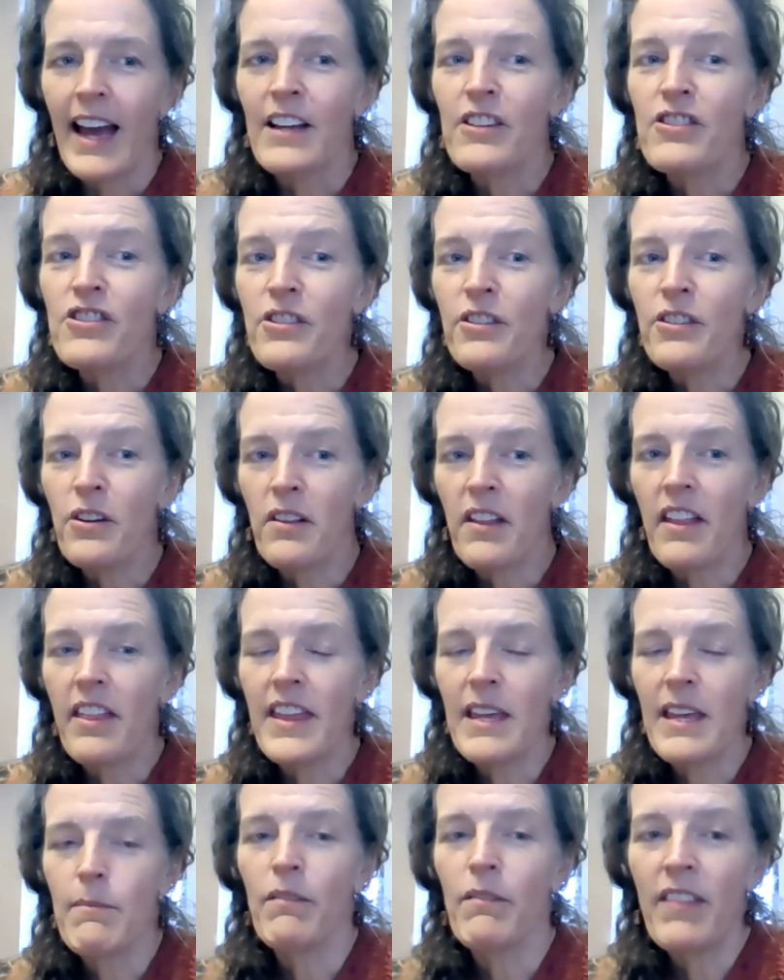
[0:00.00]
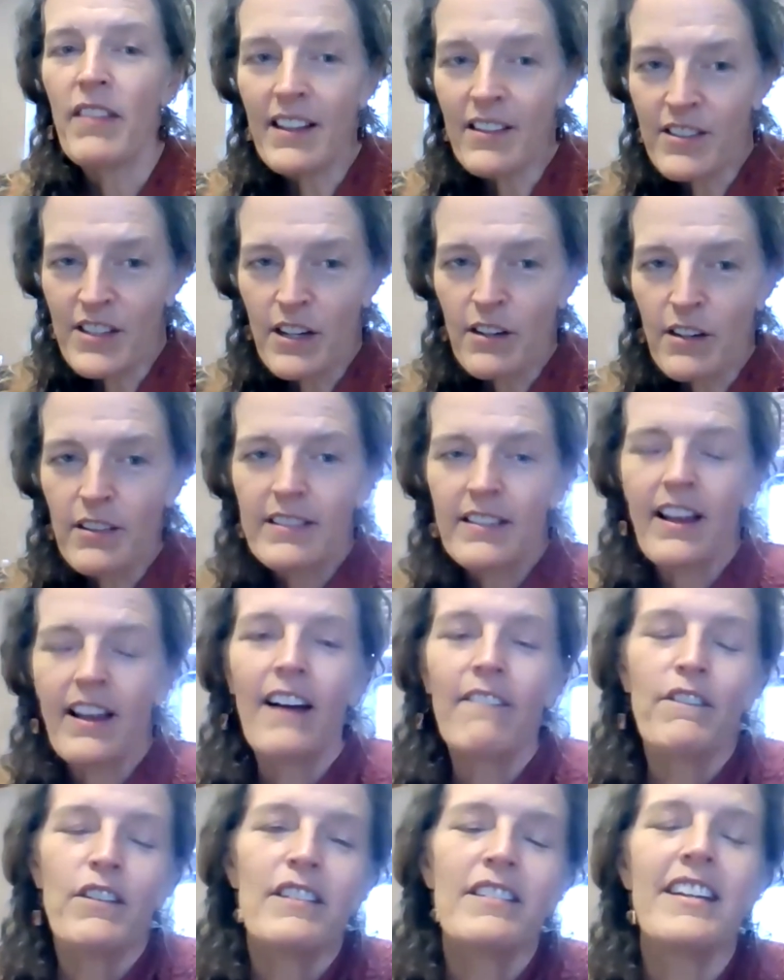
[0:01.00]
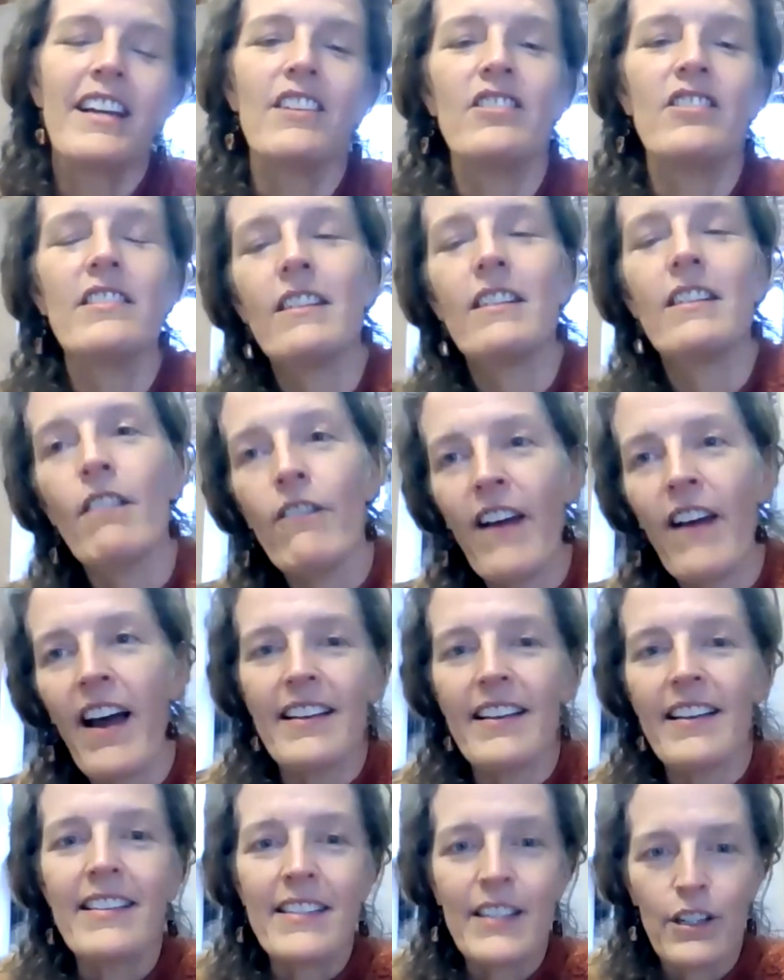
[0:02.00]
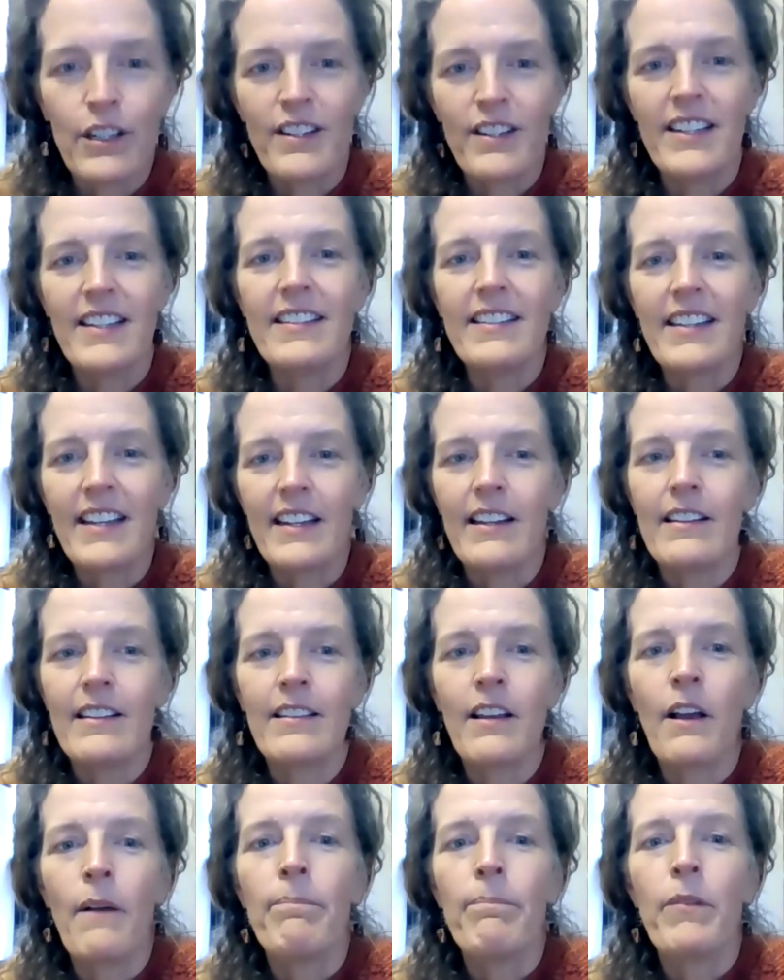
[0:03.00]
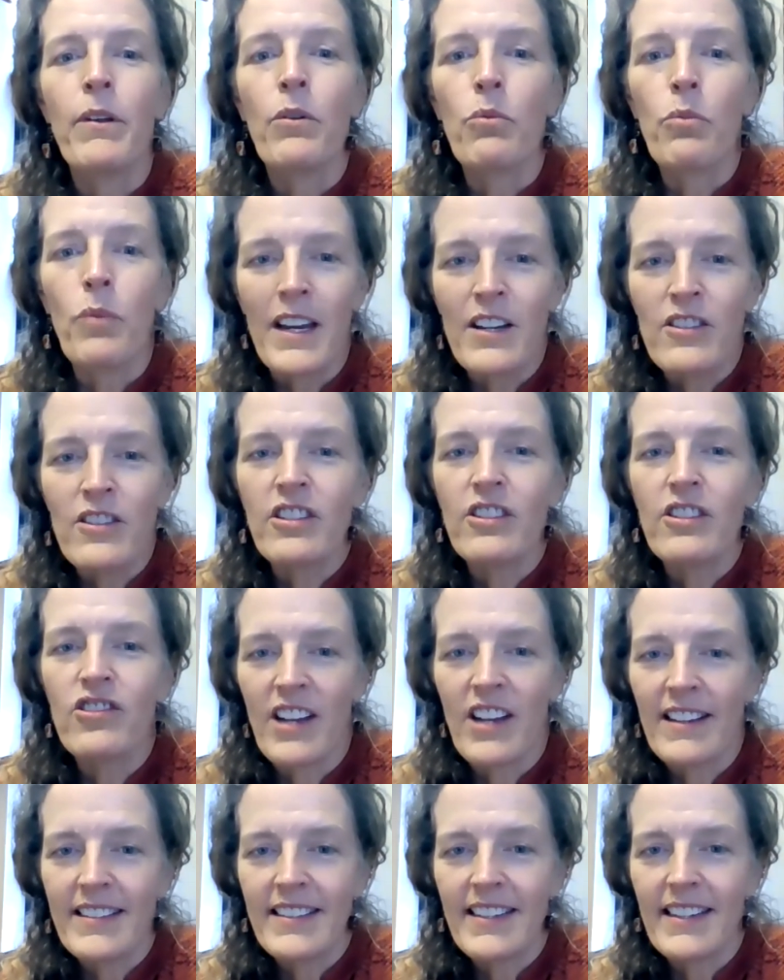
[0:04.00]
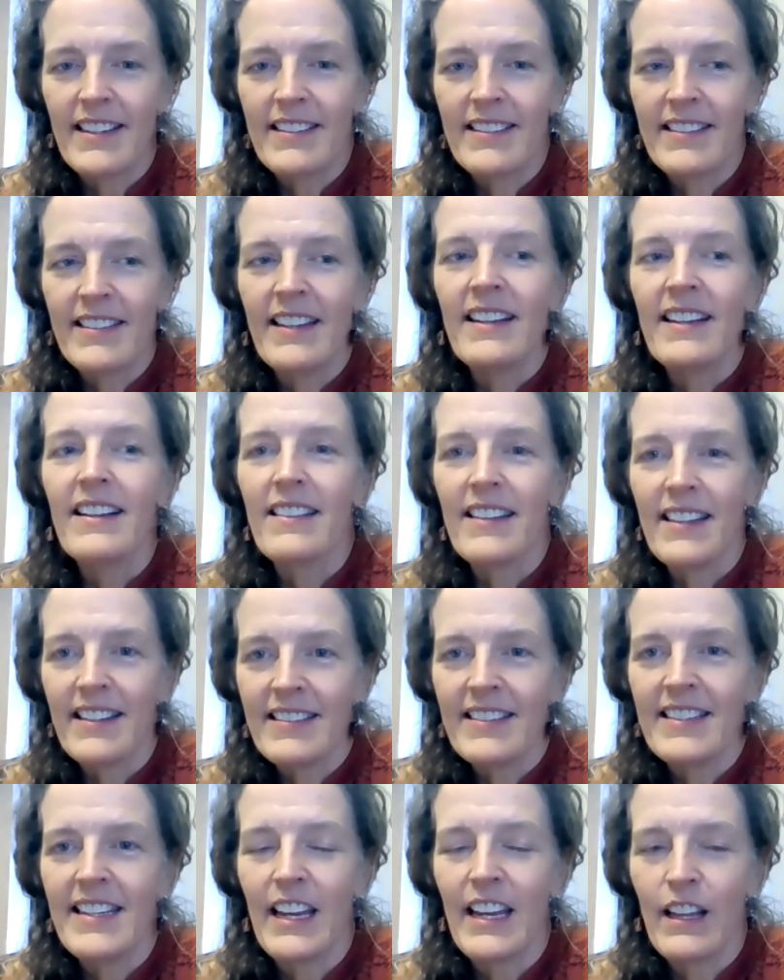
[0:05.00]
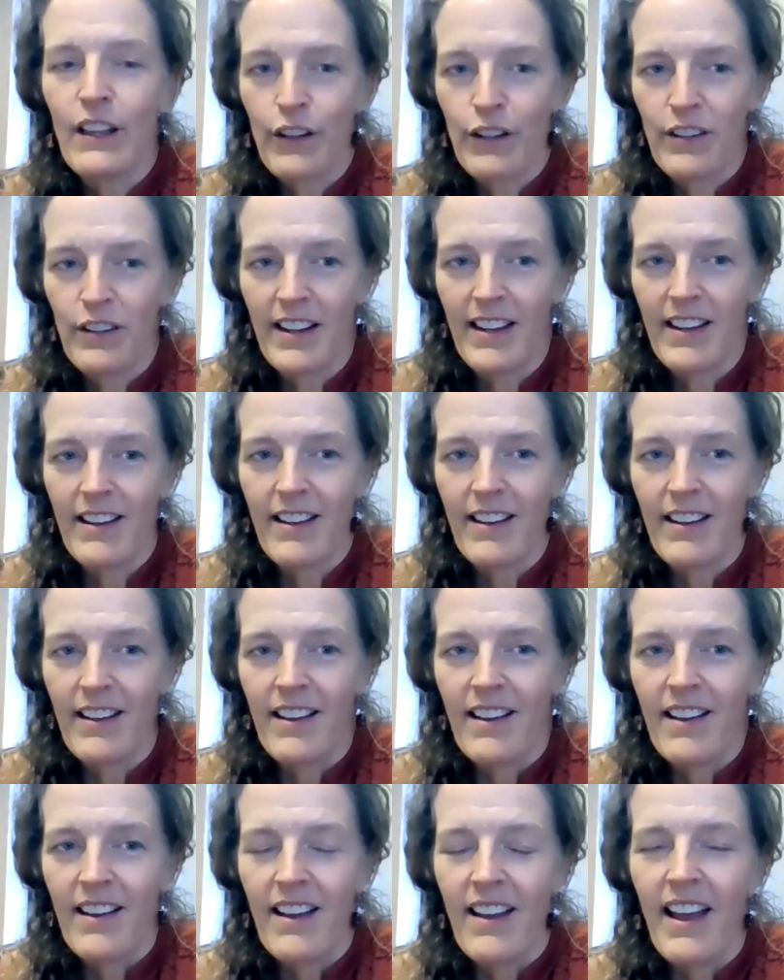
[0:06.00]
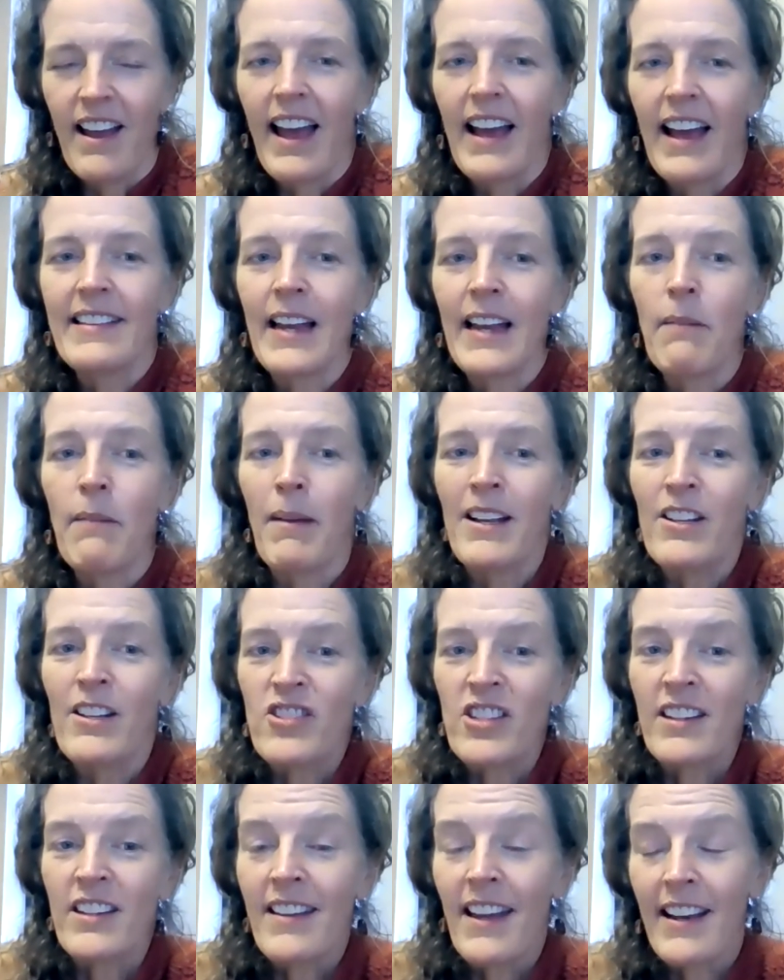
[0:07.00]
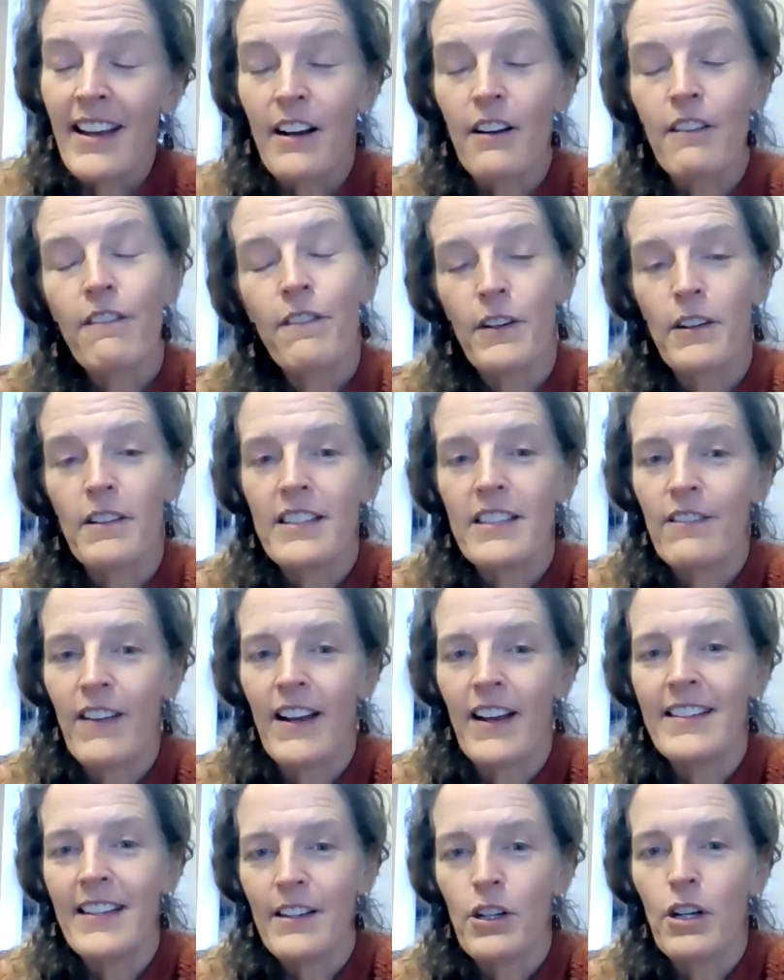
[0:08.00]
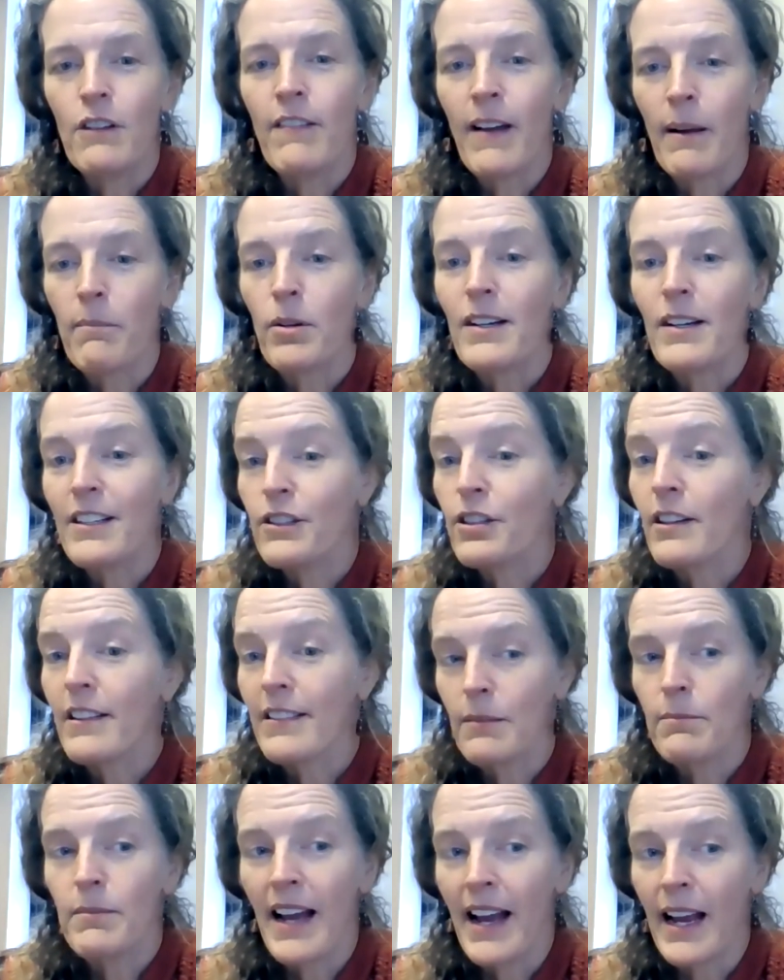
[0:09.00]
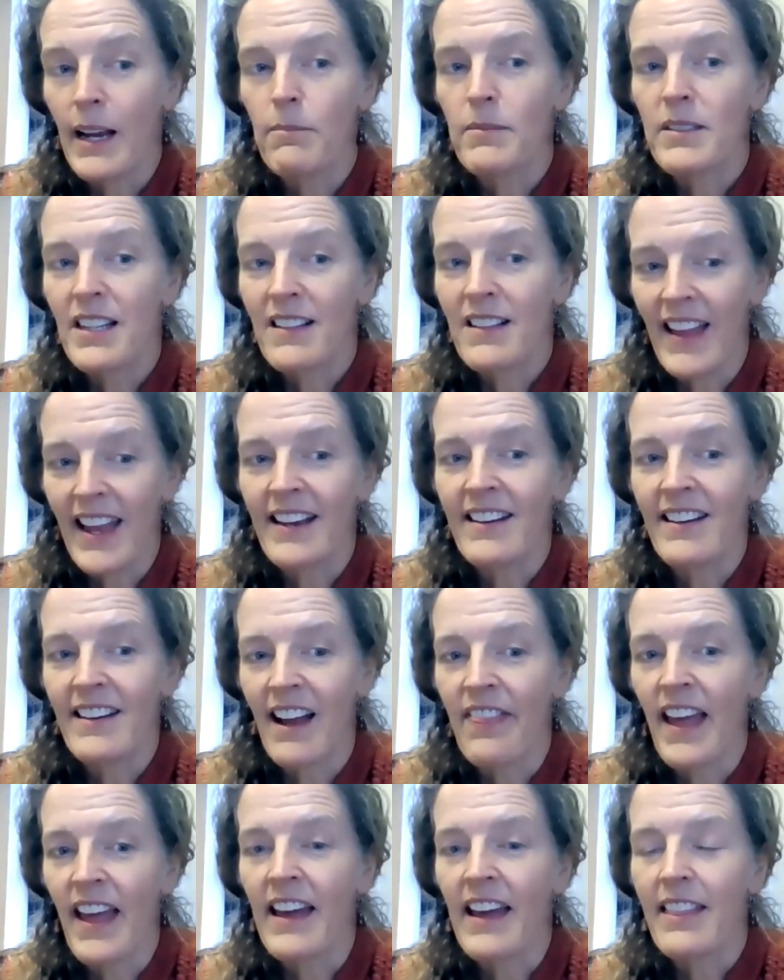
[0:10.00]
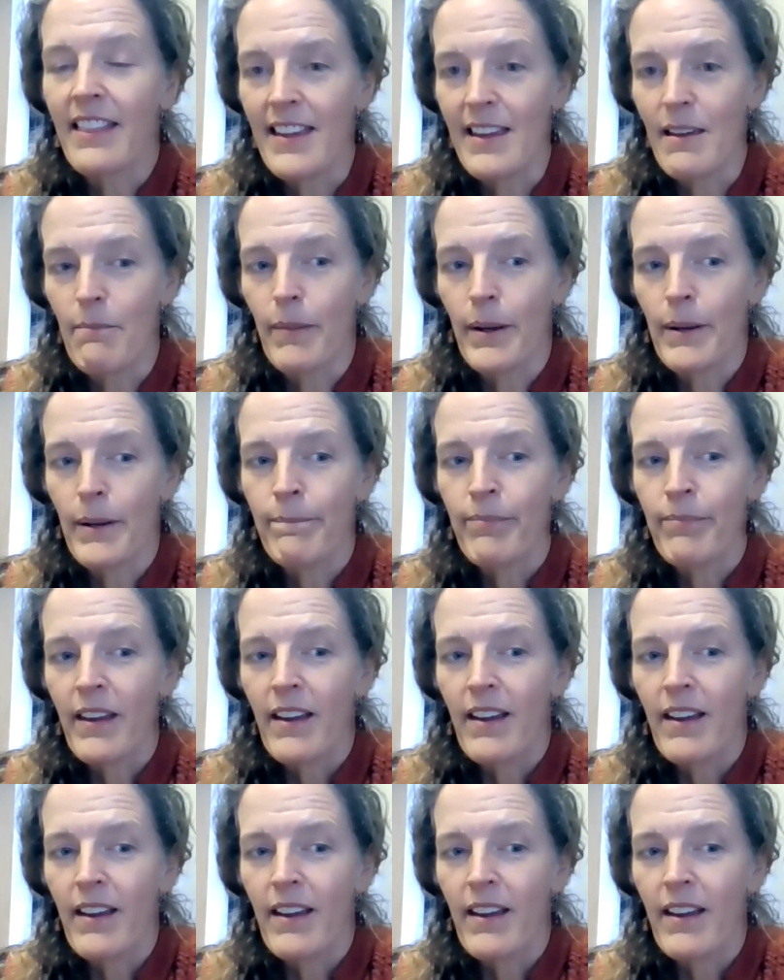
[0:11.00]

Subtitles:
As you know, the theme of this year's Conversations of the Valley series is racial justice, listening and learning. As I mentioned at our first event in November, it took some time to land on that theme.